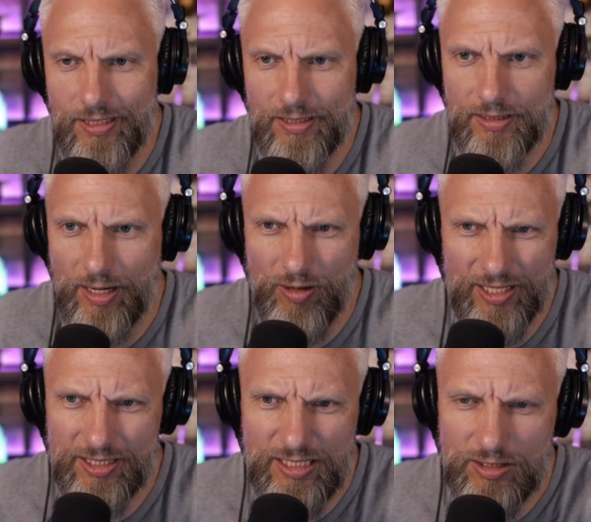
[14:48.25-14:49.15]
dental
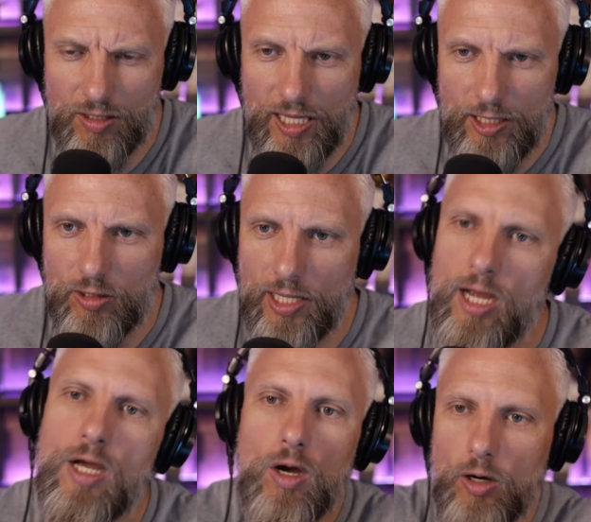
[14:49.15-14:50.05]
hygienists are allowed to do that?
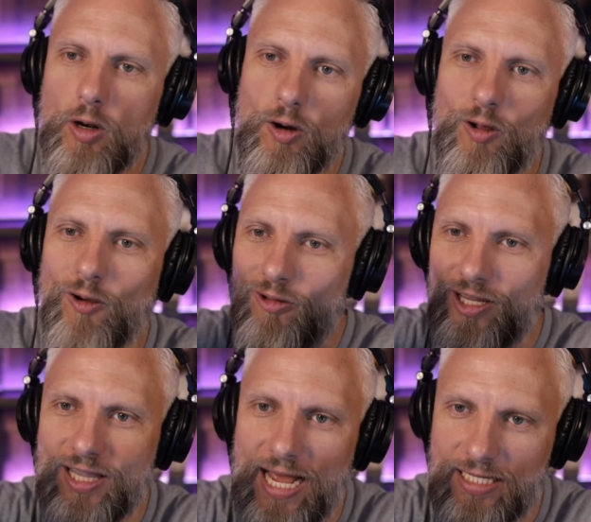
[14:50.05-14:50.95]
Oh, no, no, no. Only
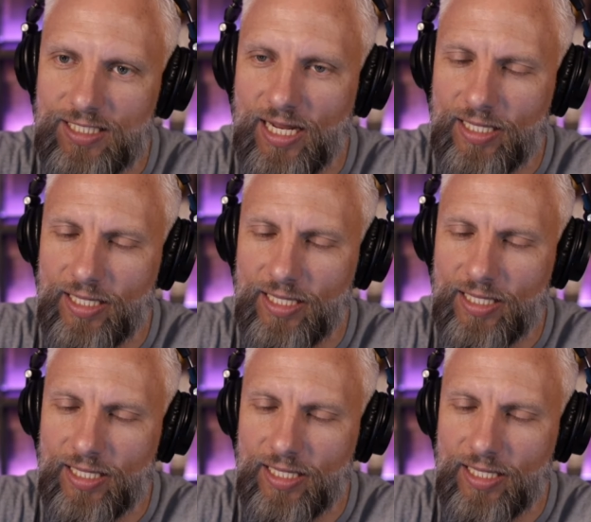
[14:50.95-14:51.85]
in that state they're allowed
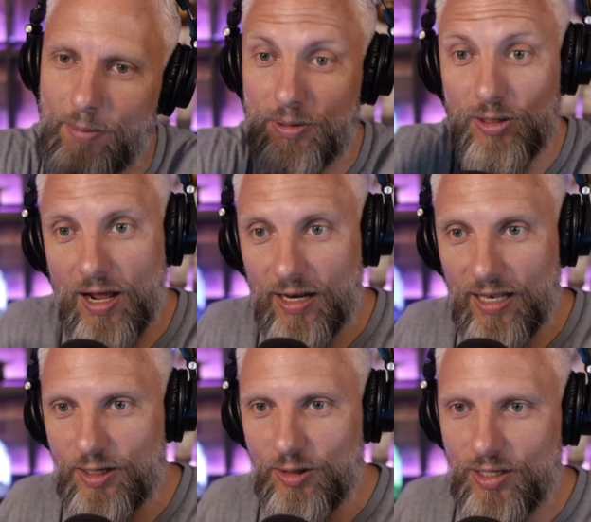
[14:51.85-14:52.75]
to do that, but they're not allowed
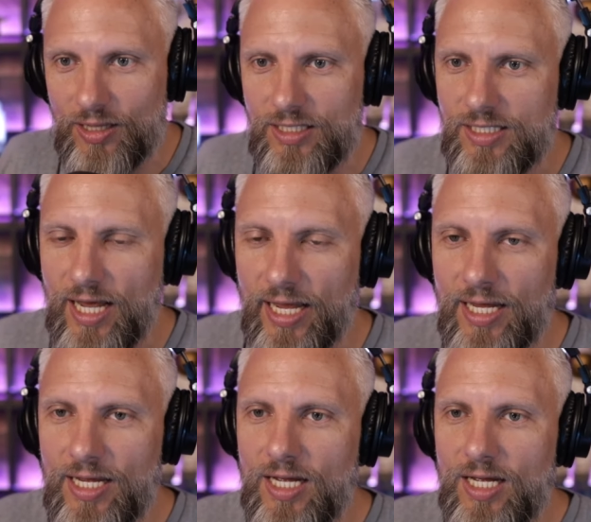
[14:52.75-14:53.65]
to do it in this state.
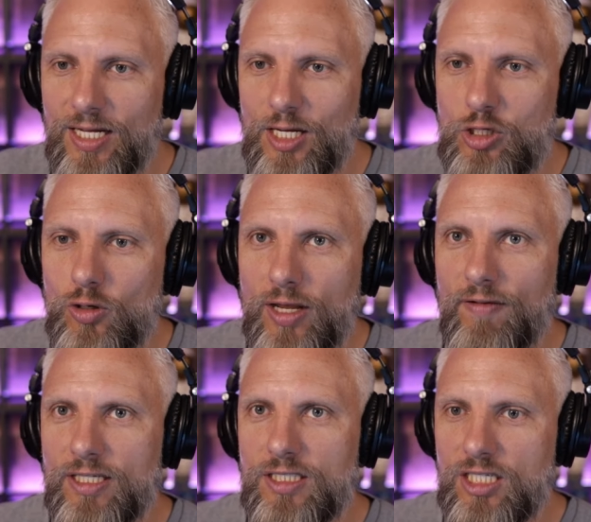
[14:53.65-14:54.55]
Could you give
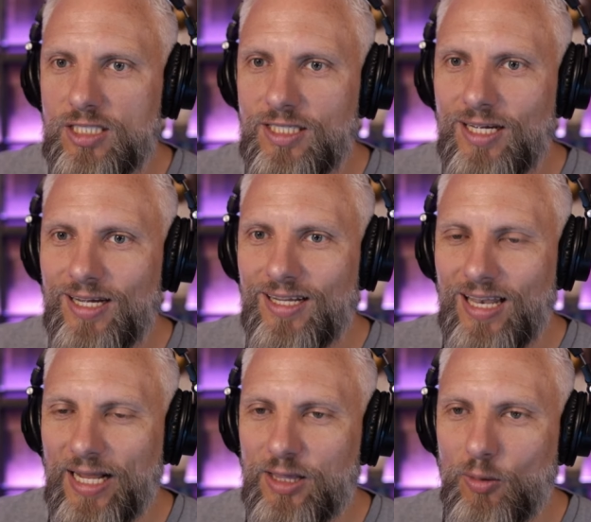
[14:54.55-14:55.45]
us just
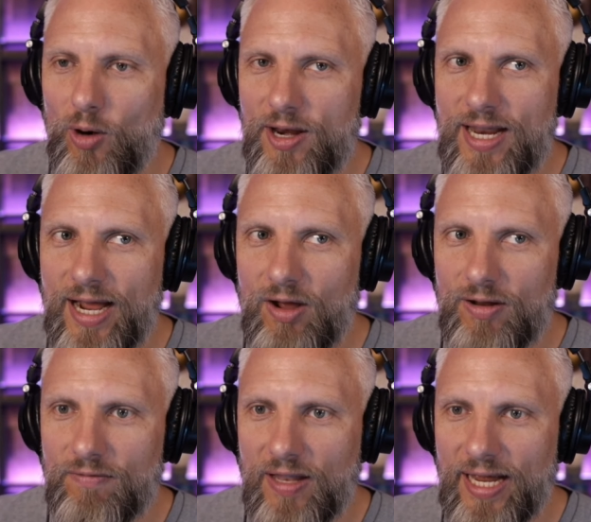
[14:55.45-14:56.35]
like the rundown
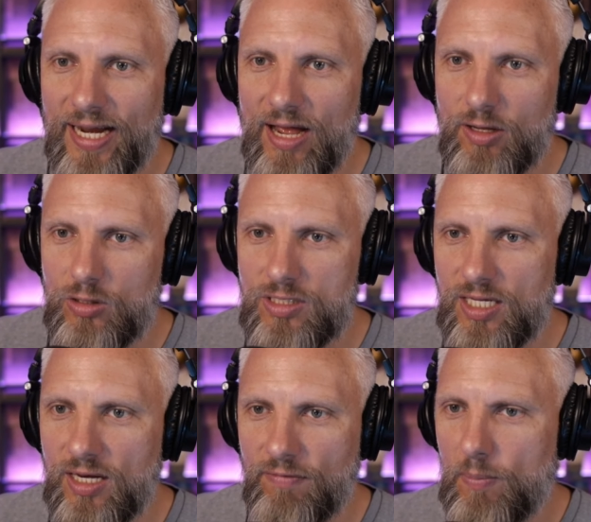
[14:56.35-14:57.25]
of like how you see
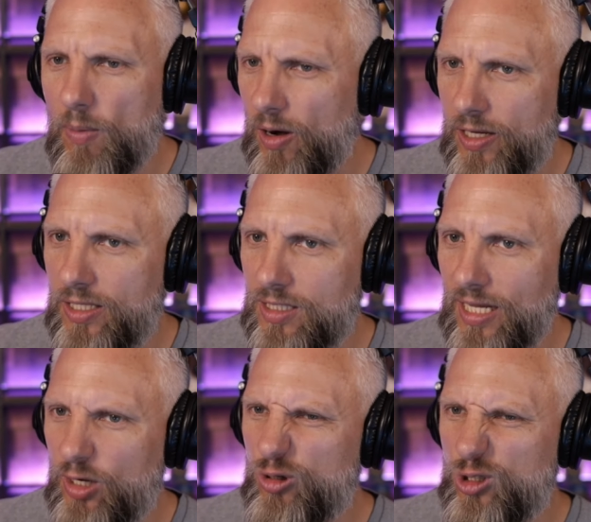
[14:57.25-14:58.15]
different markets,
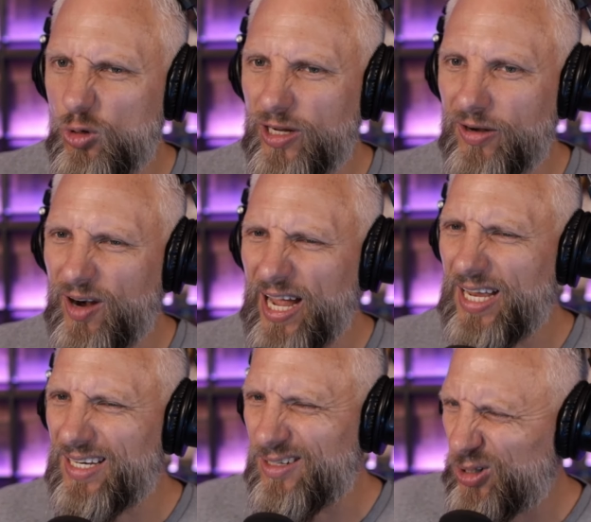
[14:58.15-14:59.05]
like who's doing it right
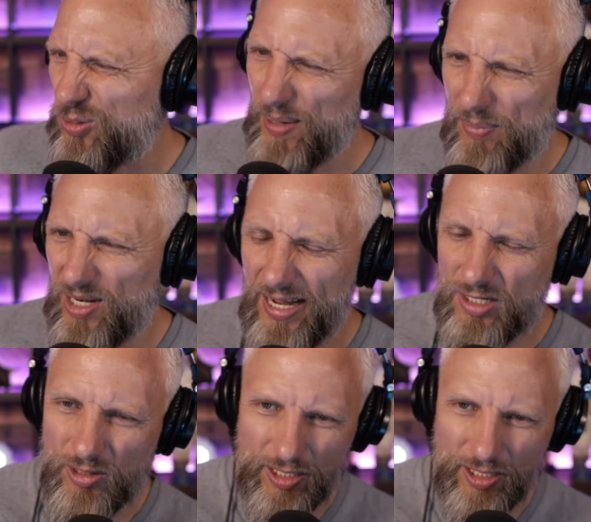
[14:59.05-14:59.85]
and who's maybe not doing it